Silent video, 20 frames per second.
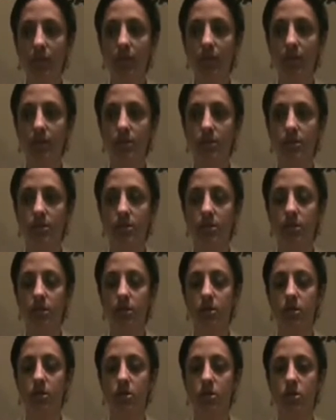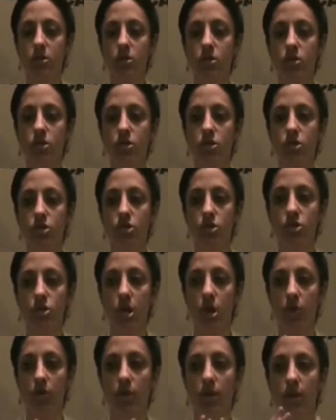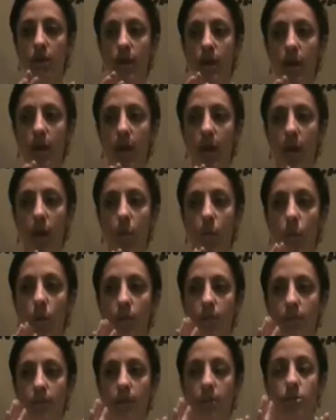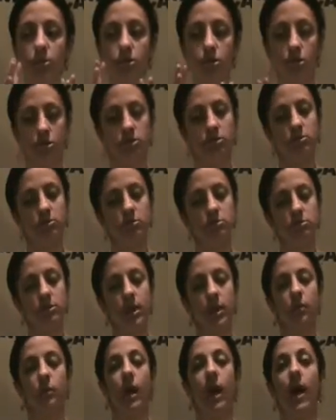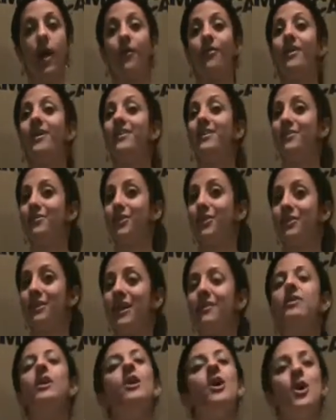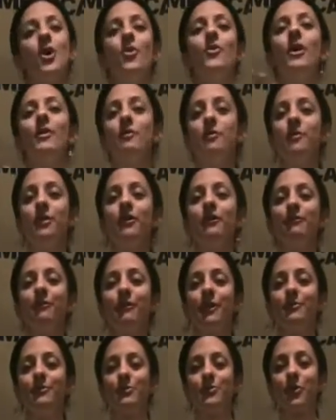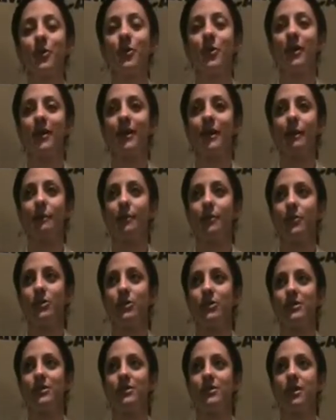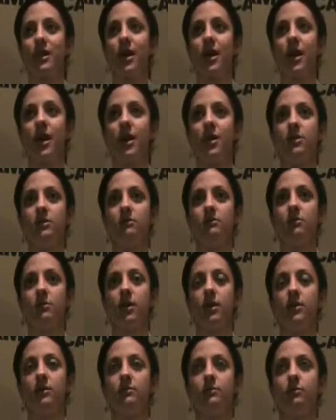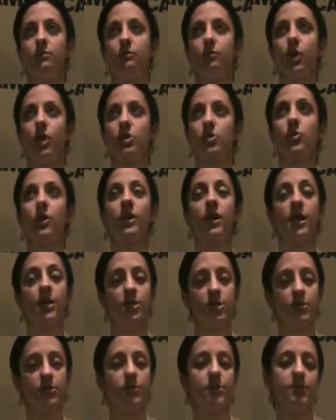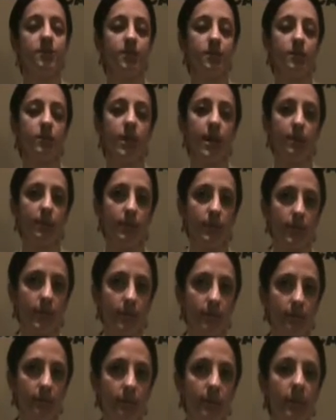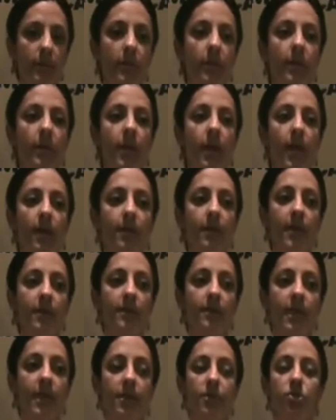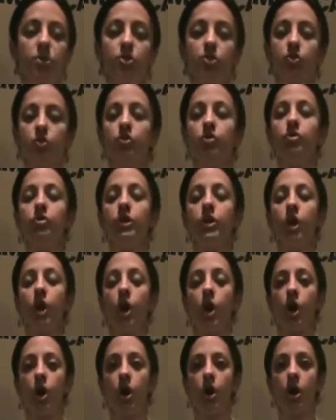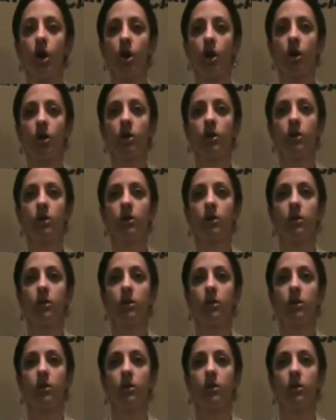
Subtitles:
is showing how what they do and how they live their life. We have a big famous quote at KIPP, which is, I watch what I do to see what I believe. And that they truly are